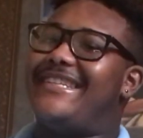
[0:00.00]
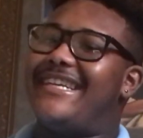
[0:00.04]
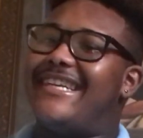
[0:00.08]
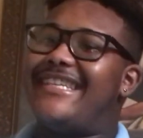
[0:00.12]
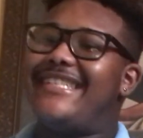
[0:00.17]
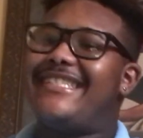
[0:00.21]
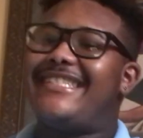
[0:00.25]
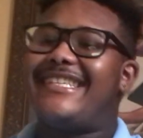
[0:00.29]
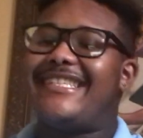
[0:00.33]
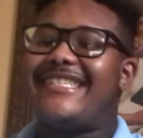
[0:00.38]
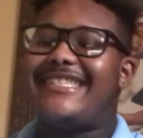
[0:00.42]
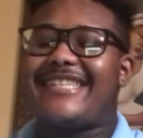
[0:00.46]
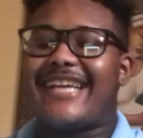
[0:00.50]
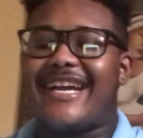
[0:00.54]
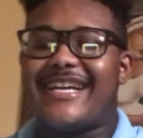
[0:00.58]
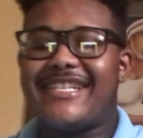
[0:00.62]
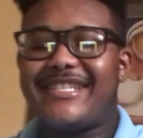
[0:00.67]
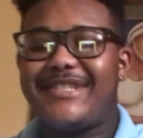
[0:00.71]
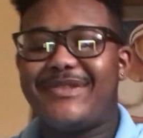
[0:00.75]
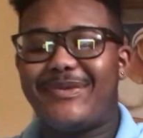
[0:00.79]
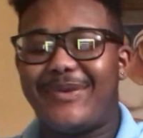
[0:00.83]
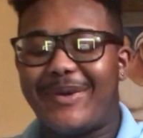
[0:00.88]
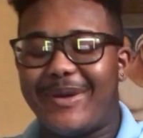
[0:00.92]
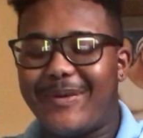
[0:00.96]
just
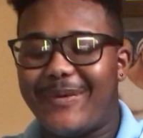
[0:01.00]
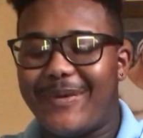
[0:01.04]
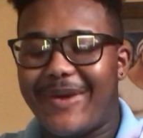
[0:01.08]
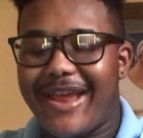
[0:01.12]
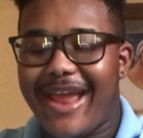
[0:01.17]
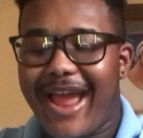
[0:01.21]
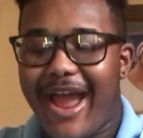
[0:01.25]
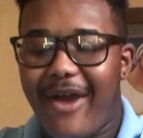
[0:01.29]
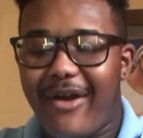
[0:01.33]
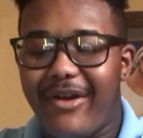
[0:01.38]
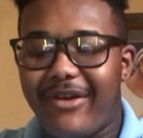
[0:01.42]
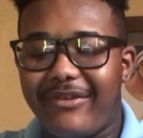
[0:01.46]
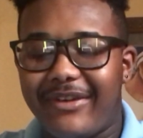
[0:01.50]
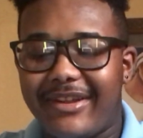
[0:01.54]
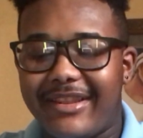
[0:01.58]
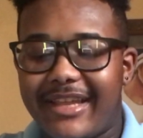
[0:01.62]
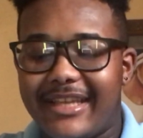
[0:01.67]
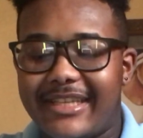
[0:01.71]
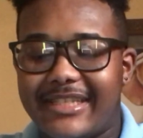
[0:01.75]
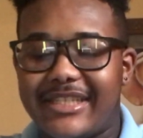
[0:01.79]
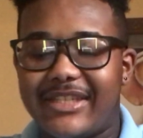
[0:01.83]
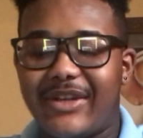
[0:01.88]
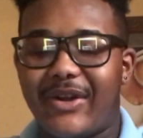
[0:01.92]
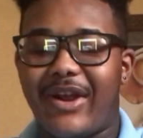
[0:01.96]
discussed one way how it
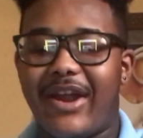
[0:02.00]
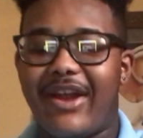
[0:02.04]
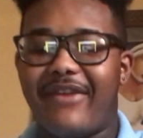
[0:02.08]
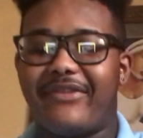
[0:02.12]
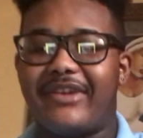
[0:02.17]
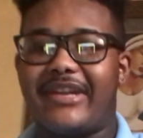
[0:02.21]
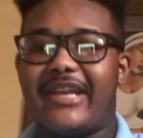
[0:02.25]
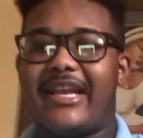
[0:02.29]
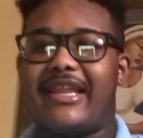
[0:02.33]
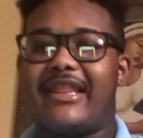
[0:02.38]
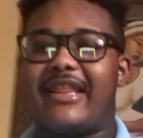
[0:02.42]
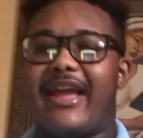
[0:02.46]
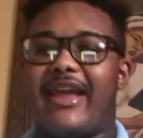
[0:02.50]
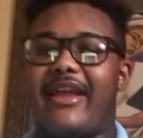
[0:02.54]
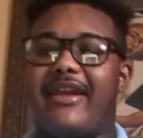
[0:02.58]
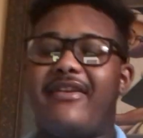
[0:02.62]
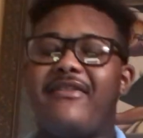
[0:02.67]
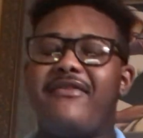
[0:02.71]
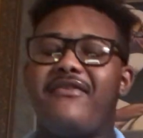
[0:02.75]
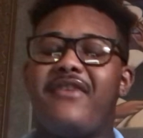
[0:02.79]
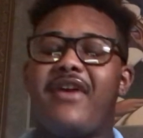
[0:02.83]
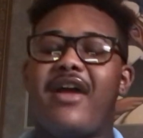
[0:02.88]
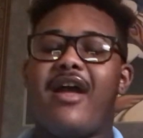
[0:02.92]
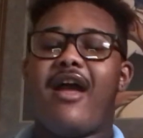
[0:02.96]
relates to our everyday
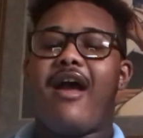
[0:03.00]
life.